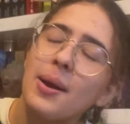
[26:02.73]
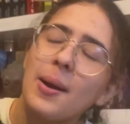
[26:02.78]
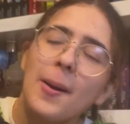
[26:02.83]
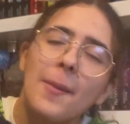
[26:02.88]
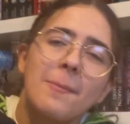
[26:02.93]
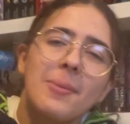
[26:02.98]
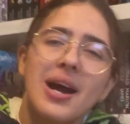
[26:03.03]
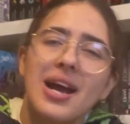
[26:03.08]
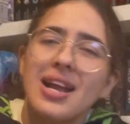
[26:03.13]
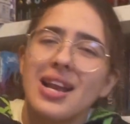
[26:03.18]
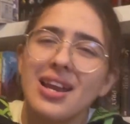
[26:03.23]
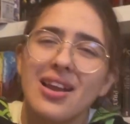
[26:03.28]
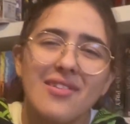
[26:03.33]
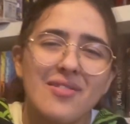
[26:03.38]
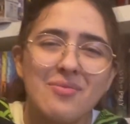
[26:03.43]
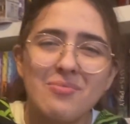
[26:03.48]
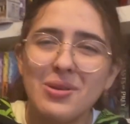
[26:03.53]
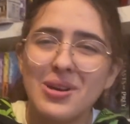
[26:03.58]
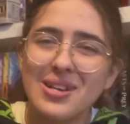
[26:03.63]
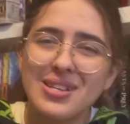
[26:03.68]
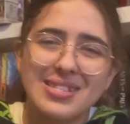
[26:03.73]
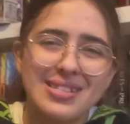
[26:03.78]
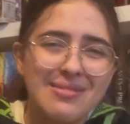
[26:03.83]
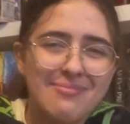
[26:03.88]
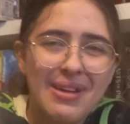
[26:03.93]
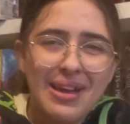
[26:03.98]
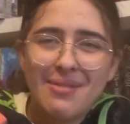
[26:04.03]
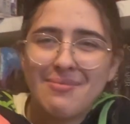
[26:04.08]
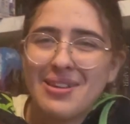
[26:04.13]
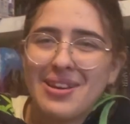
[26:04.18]
but I love books that
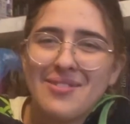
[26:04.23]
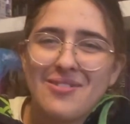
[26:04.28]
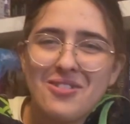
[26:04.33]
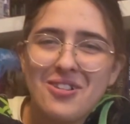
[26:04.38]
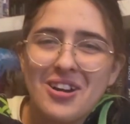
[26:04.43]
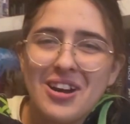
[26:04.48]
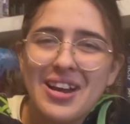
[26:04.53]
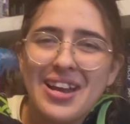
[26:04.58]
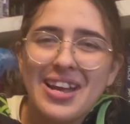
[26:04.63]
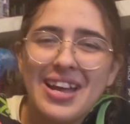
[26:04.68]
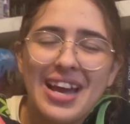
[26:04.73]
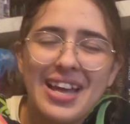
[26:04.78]
make me cry